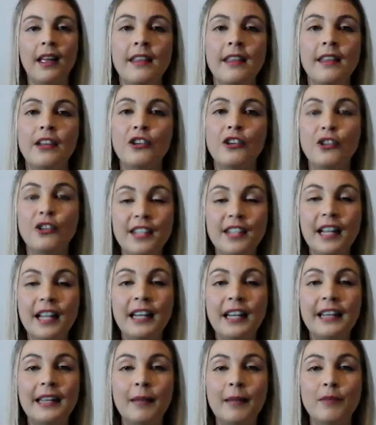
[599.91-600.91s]
that you're
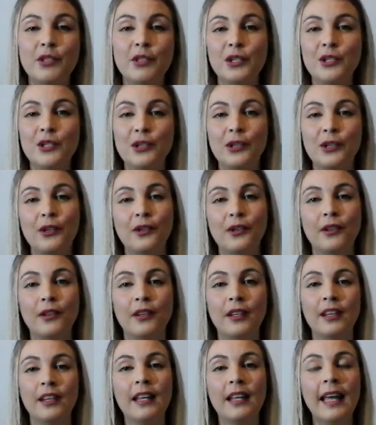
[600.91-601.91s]
telling them to do.
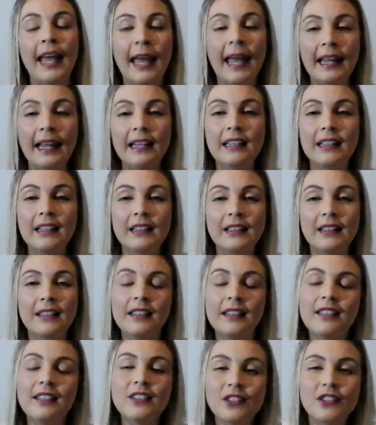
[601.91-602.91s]
And
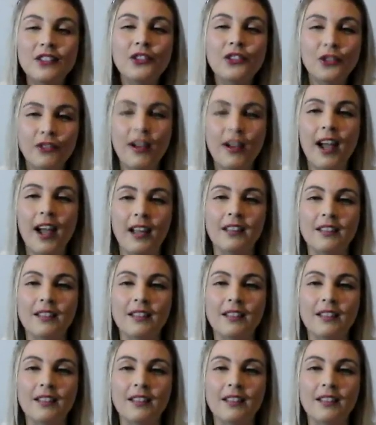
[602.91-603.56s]
you're right.